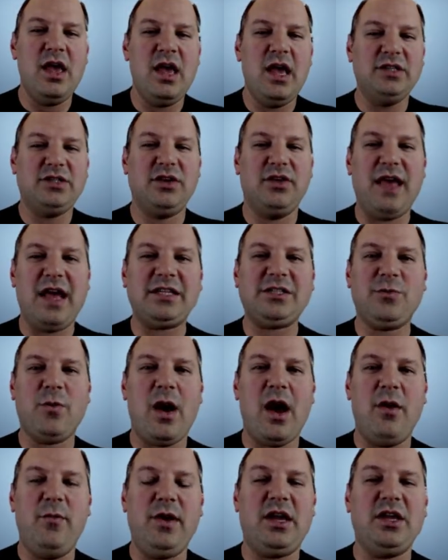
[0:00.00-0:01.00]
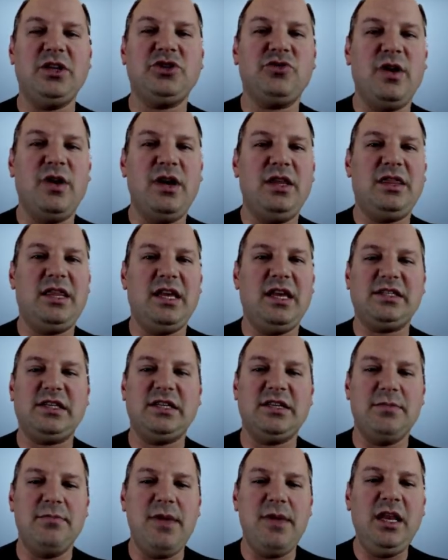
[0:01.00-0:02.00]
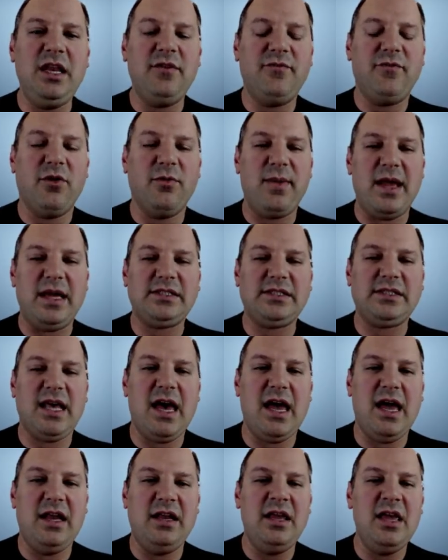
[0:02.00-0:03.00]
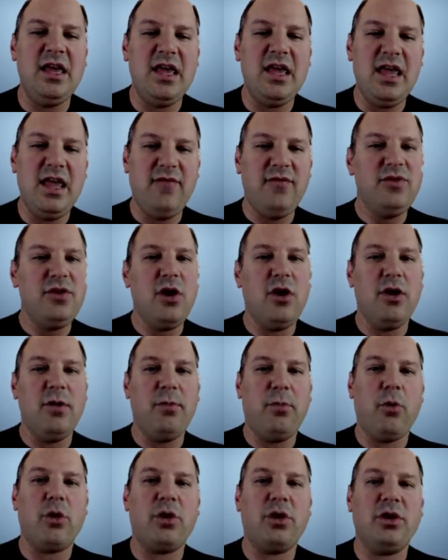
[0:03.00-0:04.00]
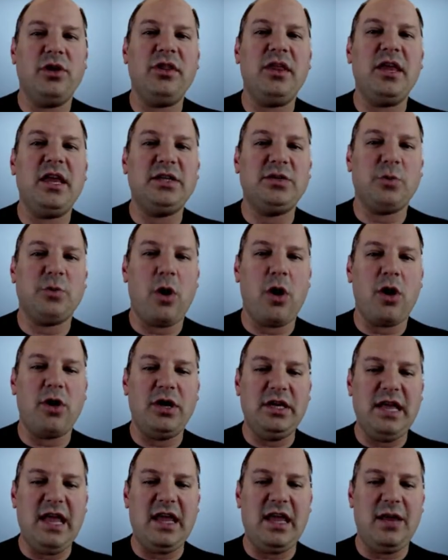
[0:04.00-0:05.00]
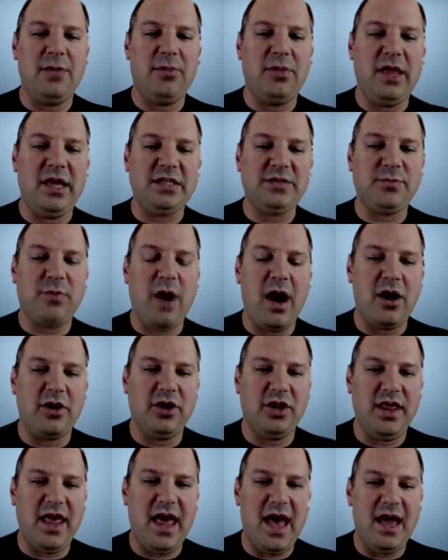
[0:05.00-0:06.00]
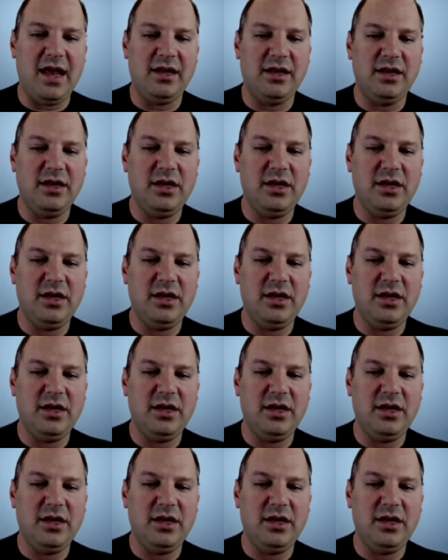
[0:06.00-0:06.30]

And so that's why we can treat this as a meaningful baseline, even though important things were already taking place prior to that.